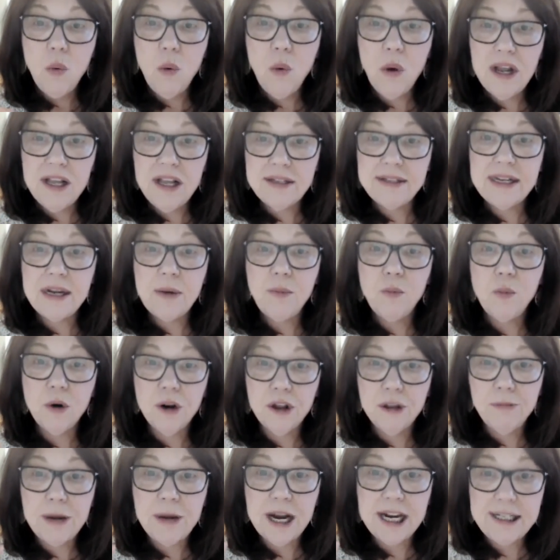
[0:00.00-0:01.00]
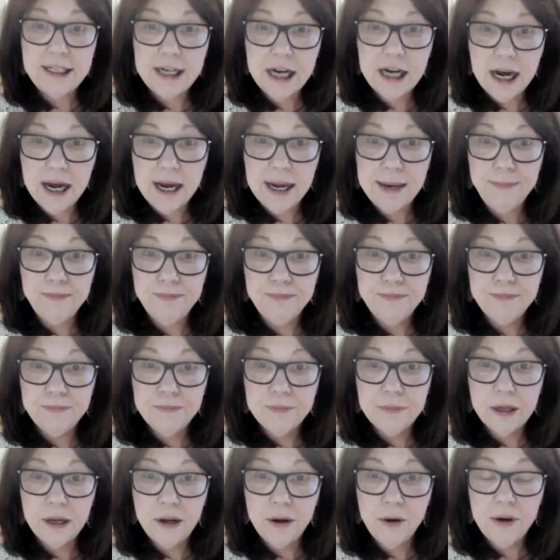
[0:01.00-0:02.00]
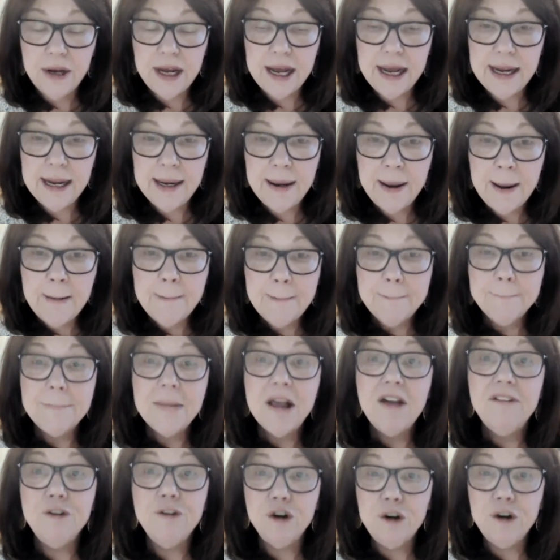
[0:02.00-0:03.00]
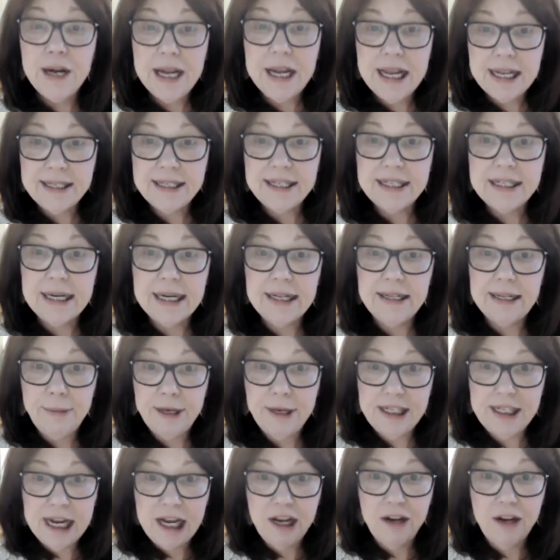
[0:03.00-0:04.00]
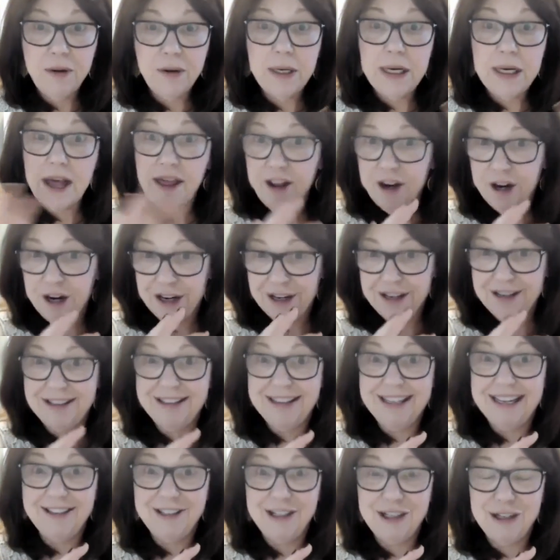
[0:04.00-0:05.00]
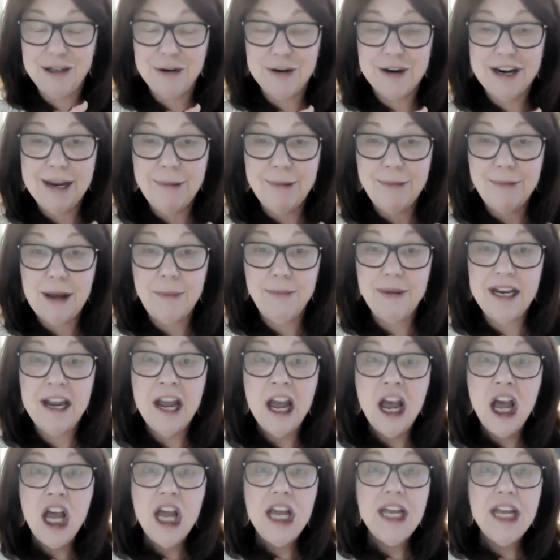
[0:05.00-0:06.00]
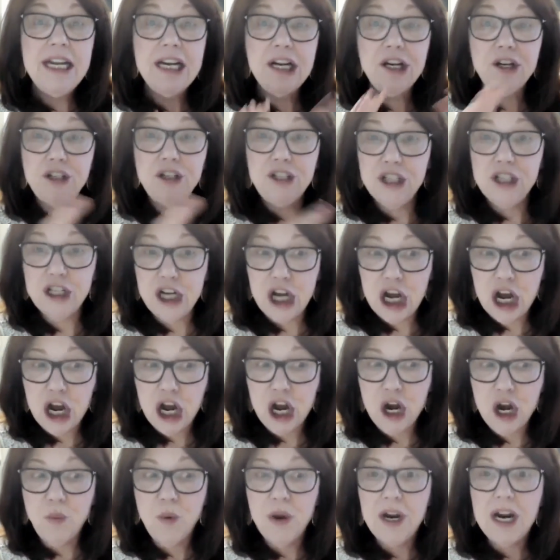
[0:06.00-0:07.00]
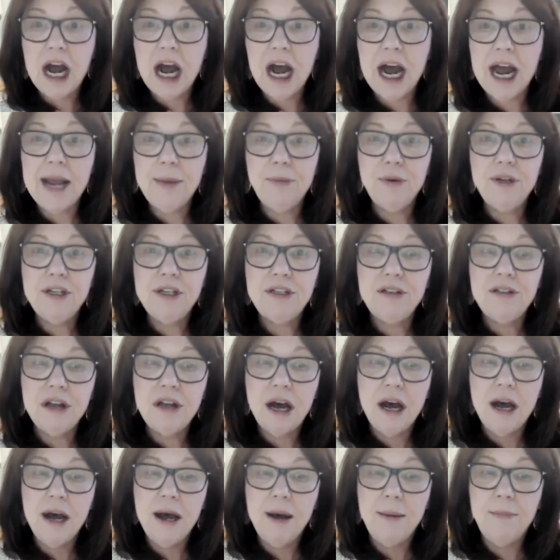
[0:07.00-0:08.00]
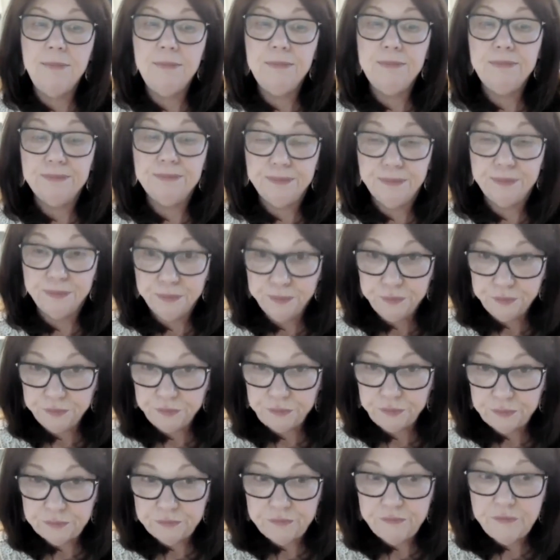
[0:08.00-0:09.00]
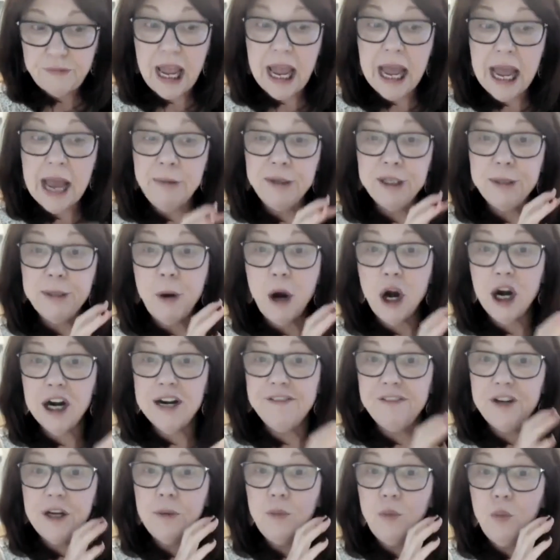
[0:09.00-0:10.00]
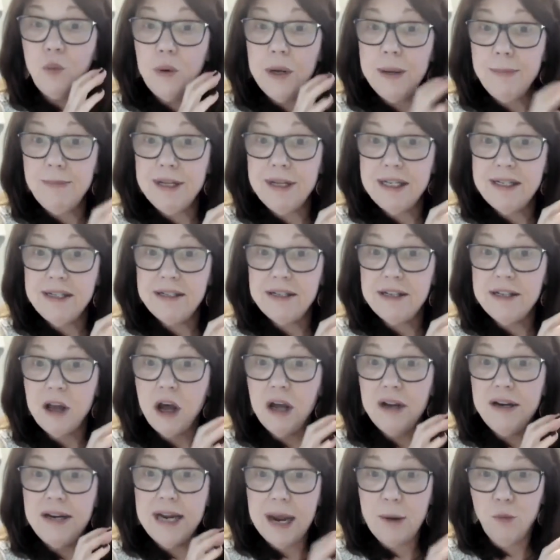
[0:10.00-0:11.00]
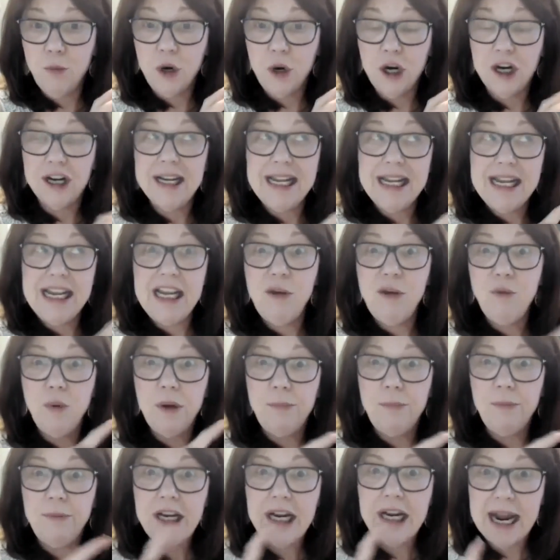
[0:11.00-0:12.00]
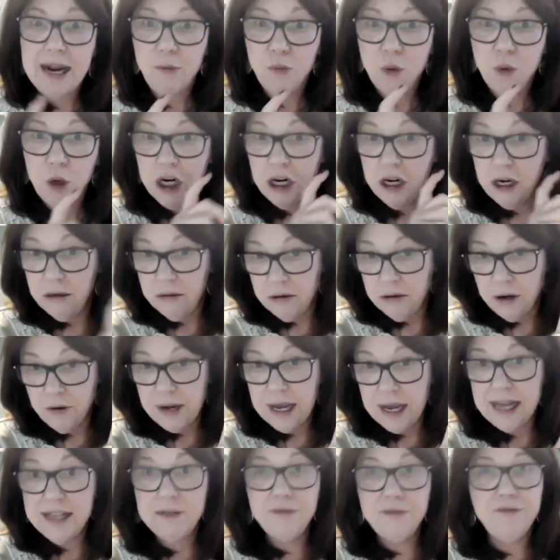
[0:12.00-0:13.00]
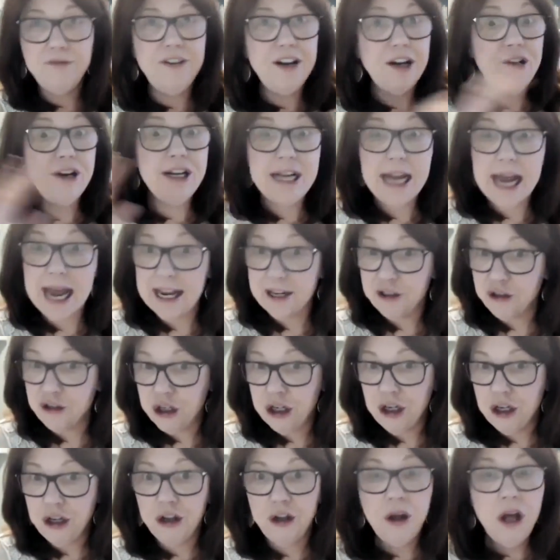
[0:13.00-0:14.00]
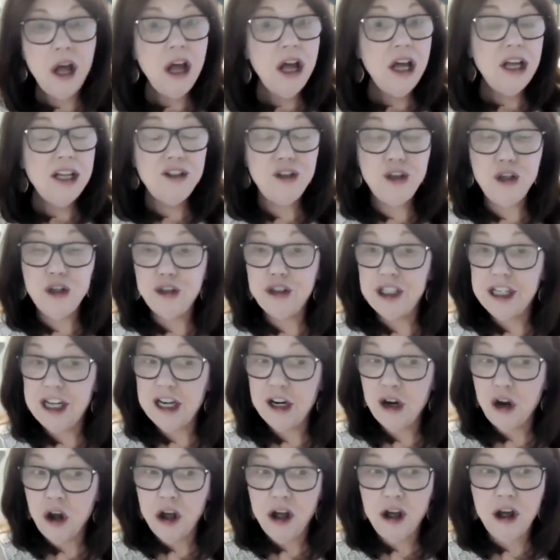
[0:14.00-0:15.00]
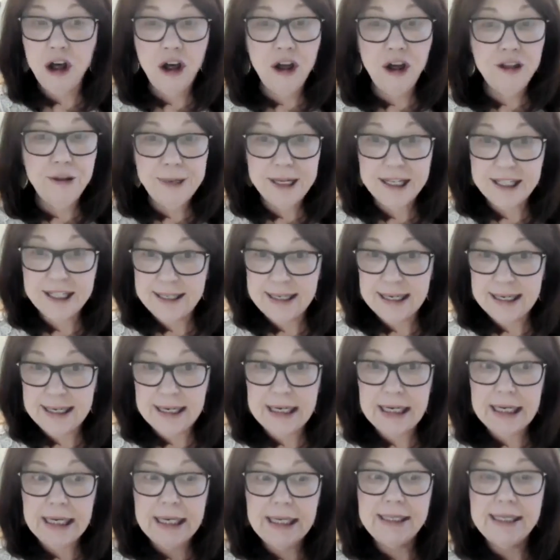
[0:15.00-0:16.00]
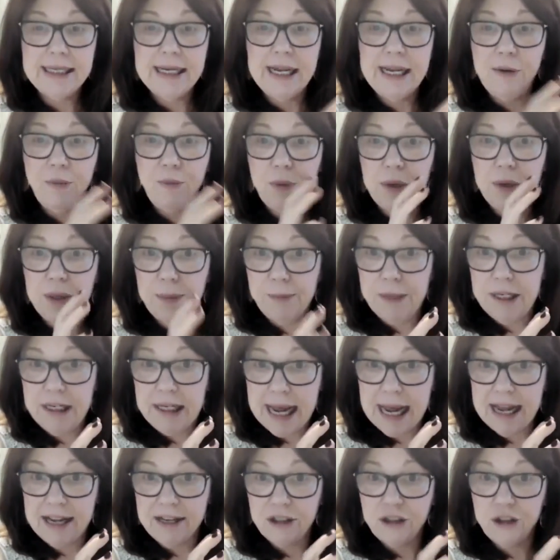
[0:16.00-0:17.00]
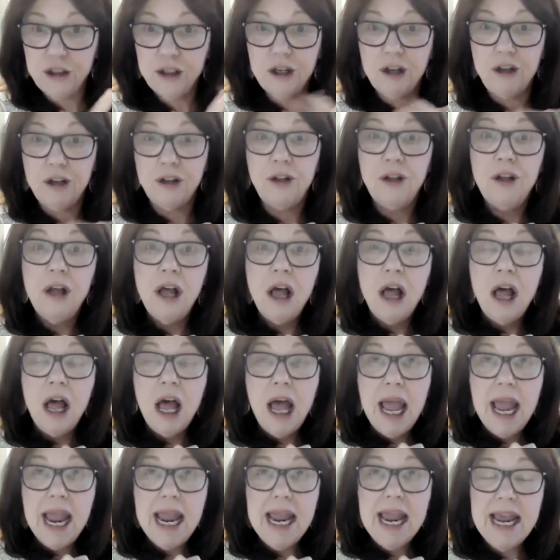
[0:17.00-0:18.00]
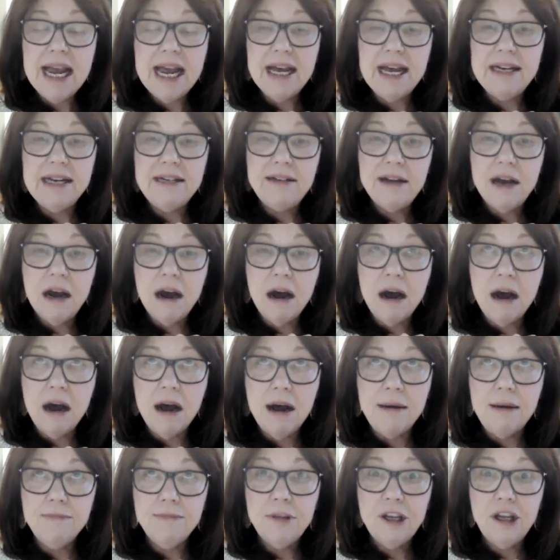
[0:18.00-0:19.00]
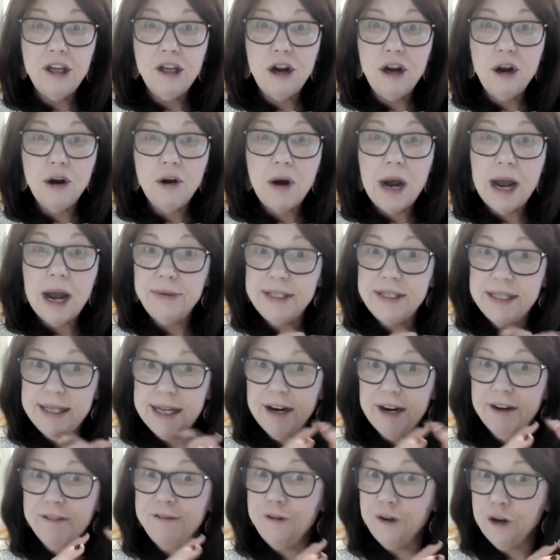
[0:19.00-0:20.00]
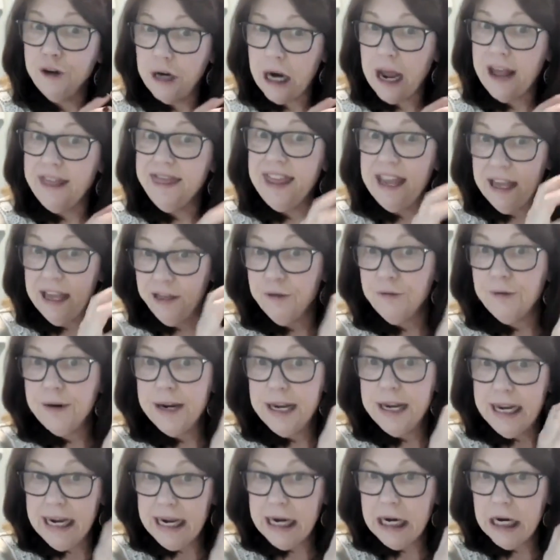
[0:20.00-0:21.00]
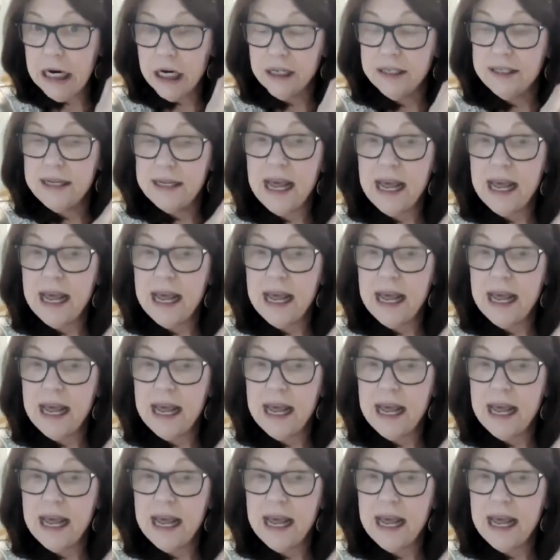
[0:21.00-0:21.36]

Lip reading: Is it worth my time? Okay. For instance, let me tell you another little story about me. Years ago, when I was, it was part of a women's network, eWomen Network. Okay. It's very national. It's usually in all the big cities, eWomen National. And, I was there for, I think, 3 years.